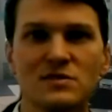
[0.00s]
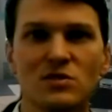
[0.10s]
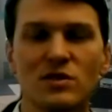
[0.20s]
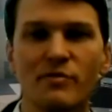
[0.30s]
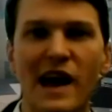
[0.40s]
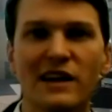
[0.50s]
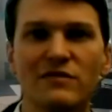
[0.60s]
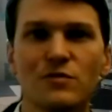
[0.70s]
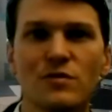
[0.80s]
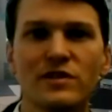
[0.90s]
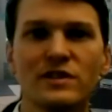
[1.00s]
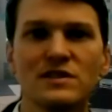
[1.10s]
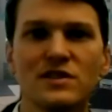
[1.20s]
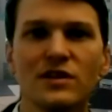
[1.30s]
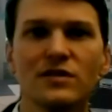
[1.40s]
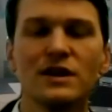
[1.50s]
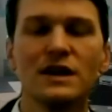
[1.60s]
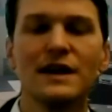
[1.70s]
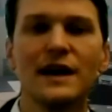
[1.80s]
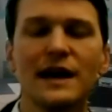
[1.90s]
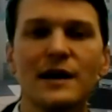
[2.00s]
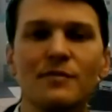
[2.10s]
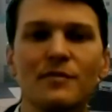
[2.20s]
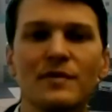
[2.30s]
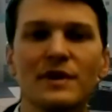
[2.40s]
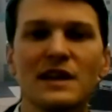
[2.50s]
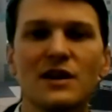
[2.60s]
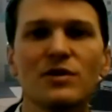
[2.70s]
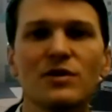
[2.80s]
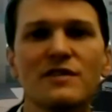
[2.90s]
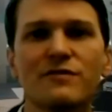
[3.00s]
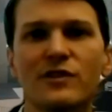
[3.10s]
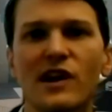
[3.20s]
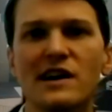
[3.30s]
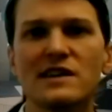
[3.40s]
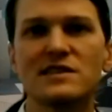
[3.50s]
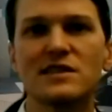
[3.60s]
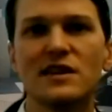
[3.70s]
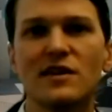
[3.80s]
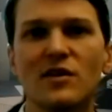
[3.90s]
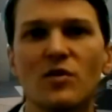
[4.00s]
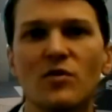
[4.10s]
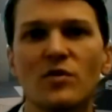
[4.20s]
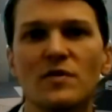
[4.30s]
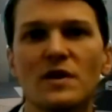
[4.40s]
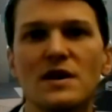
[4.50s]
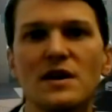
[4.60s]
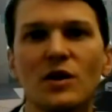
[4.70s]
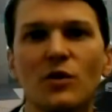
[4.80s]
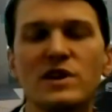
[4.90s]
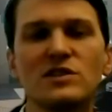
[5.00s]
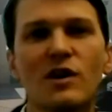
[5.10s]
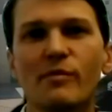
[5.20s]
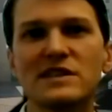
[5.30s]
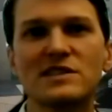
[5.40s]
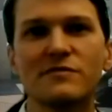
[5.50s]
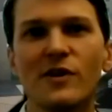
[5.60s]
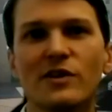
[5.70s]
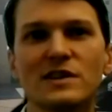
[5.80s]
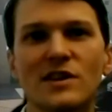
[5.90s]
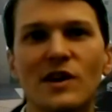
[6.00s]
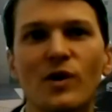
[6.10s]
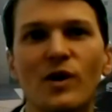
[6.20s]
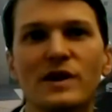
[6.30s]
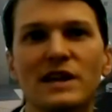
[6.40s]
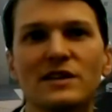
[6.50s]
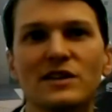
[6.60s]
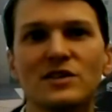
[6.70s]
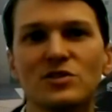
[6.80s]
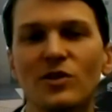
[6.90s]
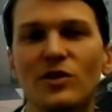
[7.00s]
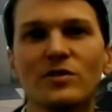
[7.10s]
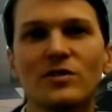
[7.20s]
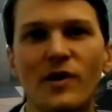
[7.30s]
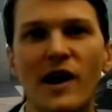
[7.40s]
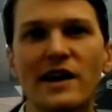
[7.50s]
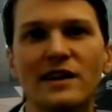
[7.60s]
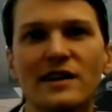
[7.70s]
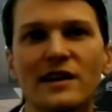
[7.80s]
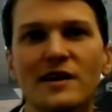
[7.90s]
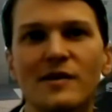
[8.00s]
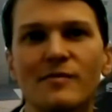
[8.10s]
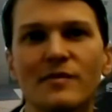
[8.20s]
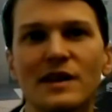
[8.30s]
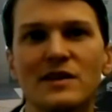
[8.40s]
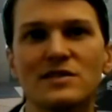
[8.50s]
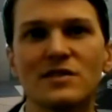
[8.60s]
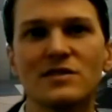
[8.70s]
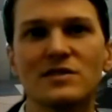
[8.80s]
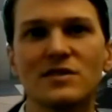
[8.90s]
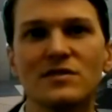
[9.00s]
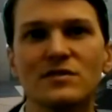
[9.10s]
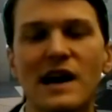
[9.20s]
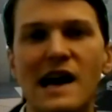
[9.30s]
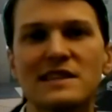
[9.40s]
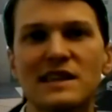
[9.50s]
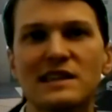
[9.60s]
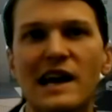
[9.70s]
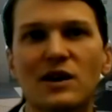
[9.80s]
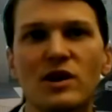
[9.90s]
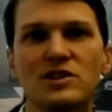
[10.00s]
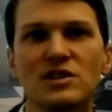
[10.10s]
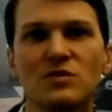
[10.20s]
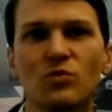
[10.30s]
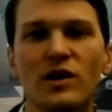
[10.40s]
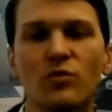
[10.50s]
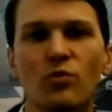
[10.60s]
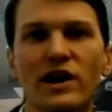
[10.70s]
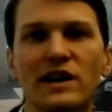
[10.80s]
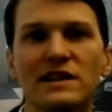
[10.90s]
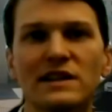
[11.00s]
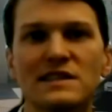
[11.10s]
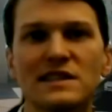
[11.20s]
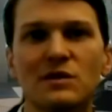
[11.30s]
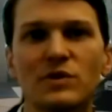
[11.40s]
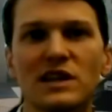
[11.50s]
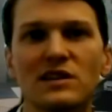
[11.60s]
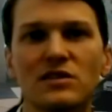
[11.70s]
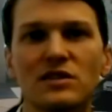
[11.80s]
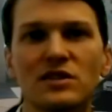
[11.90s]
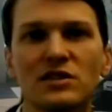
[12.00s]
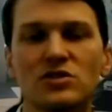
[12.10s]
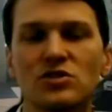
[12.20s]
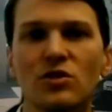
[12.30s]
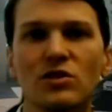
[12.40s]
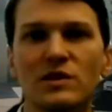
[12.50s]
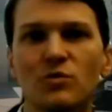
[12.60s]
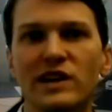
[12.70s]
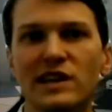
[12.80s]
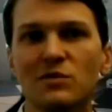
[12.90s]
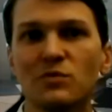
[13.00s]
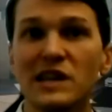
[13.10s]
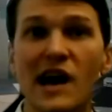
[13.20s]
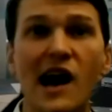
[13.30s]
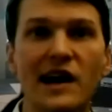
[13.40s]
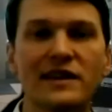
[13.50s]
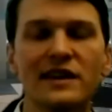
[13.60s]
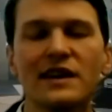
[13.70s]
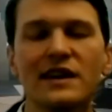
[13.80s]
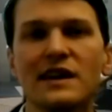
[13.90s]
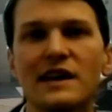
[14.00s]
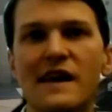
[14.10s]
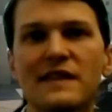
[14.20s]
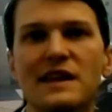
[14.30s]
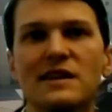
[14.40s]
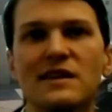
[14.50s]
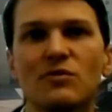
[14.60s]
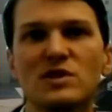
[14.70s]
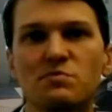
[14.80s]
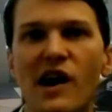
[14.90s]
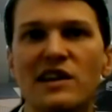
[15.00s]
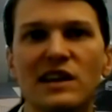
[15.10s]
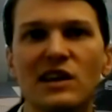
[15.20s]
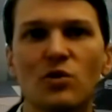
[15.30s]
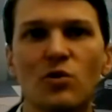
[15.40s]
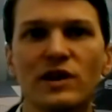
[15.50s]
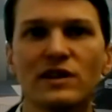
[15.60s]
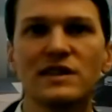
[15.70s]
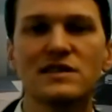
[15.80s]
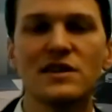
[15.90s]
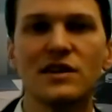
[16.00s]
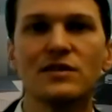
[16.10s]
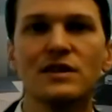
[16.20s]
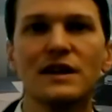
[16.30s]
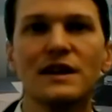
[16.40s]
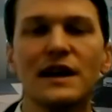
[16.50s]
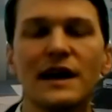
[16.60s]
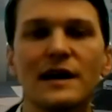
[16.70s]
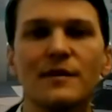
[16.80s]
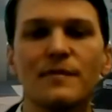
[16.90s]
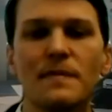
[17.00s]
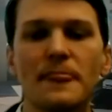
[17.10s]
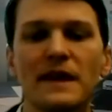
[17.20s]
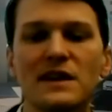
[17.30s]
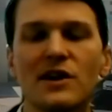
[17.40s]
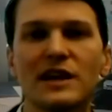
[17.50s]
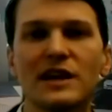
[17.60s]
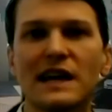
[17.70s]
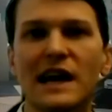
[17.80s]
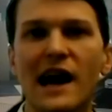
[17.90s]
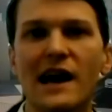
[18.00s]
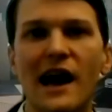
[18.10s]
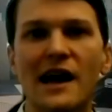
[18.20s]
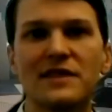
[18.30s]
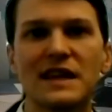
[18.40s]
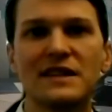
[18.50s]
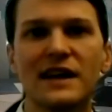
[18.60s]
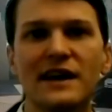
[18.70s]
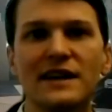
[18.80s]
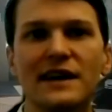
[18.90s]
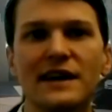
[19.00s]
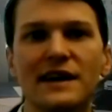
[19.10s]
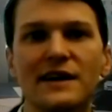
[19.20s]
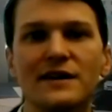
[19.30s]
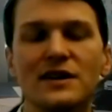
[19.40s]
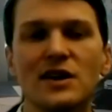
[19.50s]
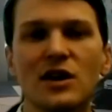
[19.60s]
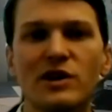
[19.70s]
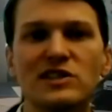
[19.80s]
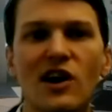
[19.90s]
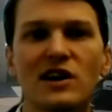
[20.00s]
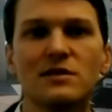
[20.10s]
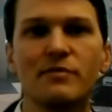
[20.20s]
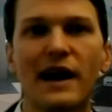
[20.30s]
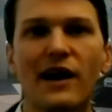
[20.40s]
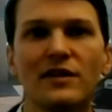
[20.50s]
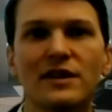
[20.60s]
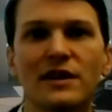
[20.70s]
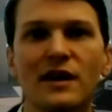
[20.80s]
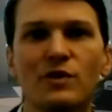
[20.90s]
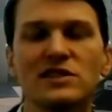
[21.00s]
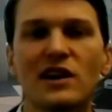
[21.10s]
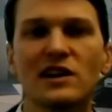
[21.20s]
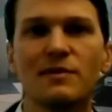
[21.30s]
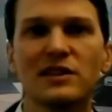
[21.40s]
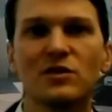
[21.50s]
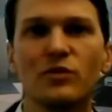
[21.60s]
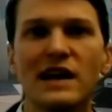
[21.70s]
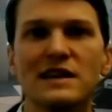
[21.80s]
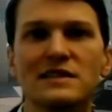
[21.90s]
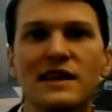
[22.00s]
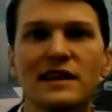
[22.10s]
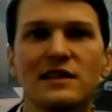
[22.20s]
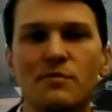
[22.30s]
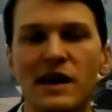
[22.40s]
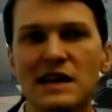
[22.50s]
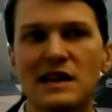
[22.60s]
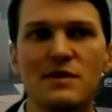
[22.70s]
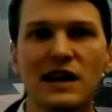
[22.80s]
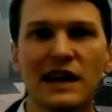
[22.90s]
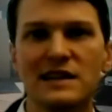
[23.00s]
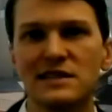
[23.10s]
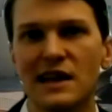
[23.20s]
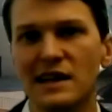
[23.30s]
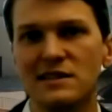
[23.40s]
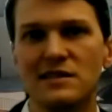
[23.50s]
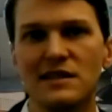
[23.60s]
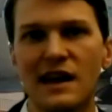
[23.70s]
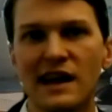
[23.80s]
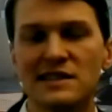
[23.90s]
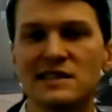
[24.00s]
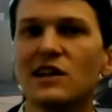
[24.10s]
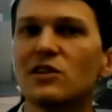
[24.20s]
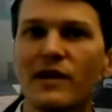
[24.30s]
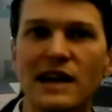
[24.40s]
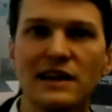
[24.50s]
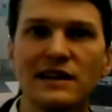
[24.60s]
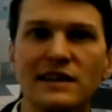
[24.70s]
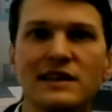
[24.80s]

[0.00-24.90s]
sort of back and forth. And so, really for us, we do our best to focus on what we can control, right? So asking that question, what in this can we control and what can we not, and then responding accordingly. So, again, I think that we talked about the ways that the pandemic had accelerated